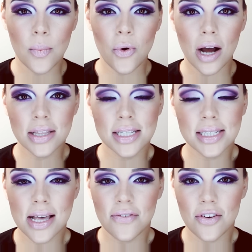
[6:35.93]
rock
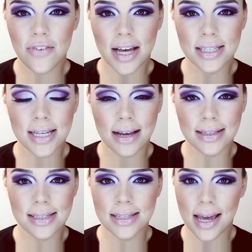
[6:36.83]
this look for
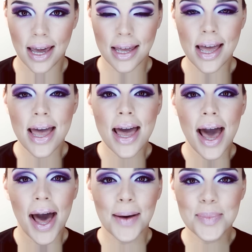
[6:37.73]
Valentine's Day.
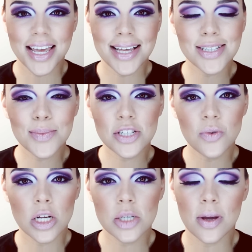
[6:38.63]
Thank you so much
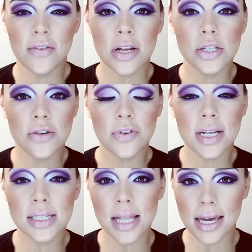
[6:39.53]
for watching my video. Don't
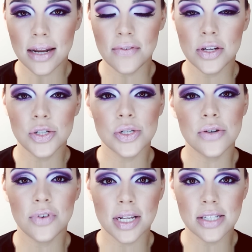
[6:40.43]
forget to like it if you do.
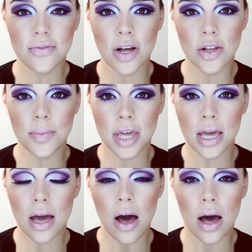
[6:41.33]
Don't forget to follow
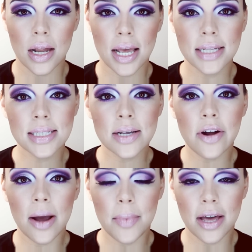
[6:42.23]
me on
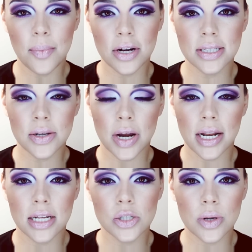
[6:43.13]
Instagram, Makeup Artist
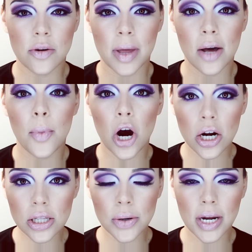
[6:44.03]
Lorena, Twitter, Makeup
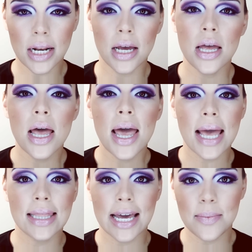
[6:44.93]
Art Lorena,
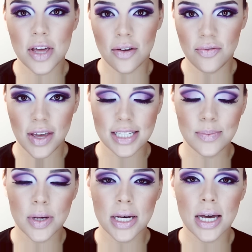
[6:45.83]
and like me on
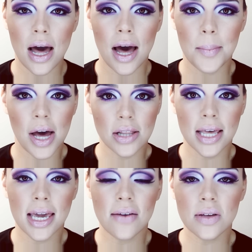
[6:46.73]
Facebook. I'll
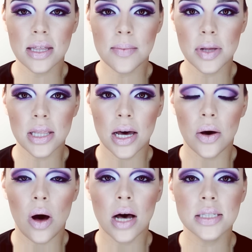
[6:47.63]
link everything
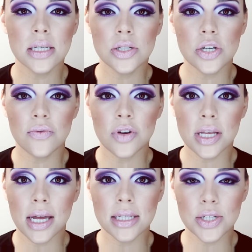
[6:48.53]
below. Also, don't
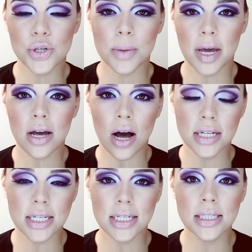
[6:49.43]
forget to join my
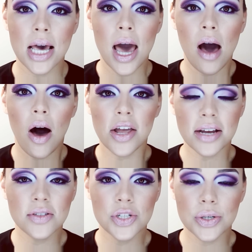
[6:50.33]
contest. All you
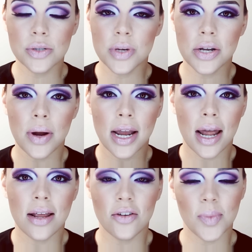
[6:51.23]
have to do is recreate
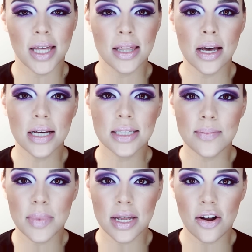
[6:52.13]
any of my looks,
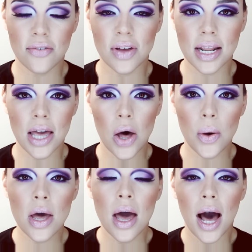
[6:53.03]
submit your
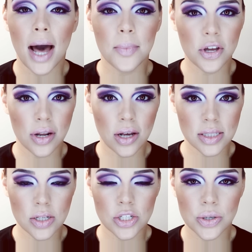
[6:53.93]
video. You can
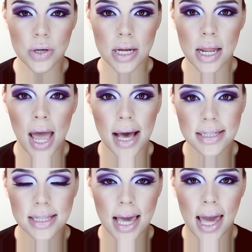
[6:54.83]
also do it
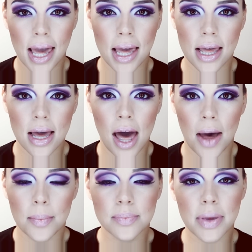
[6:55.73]
as a
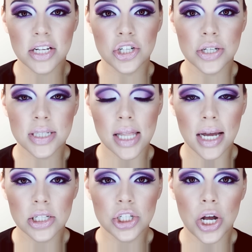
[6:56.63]
picture
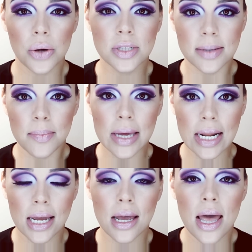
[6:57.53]
slideshow,
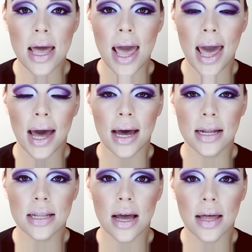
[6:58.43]
submit it,
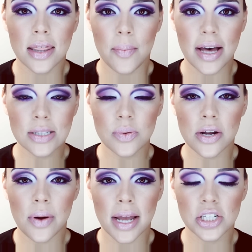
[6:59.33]
and the best
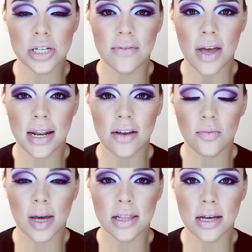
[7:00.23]
recreation of any
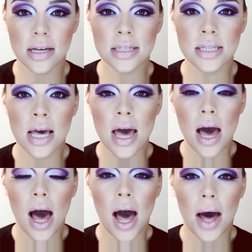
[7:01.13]
of my looks
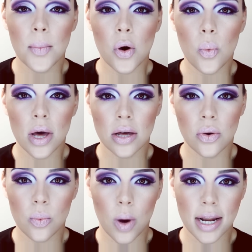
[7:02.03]

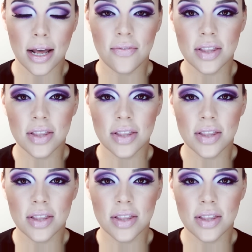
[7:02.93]
will win a